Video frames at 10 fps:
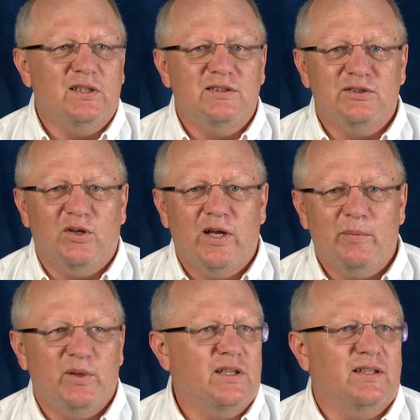just so
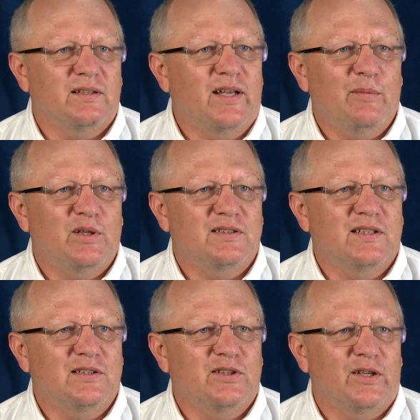happy to
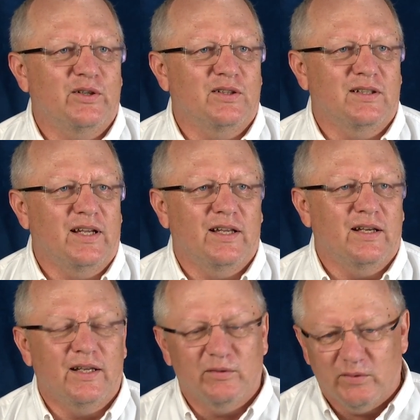see each other
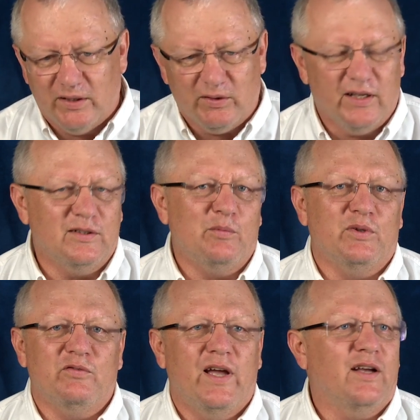and catch up
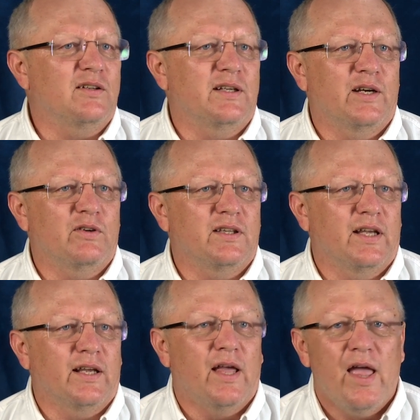with the faculty and
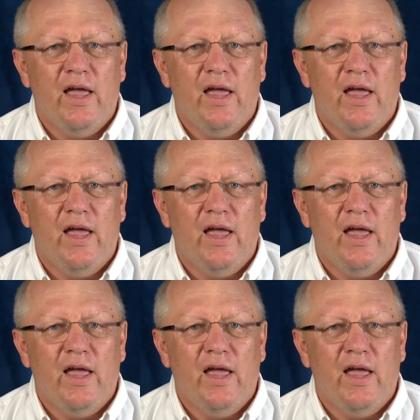everything.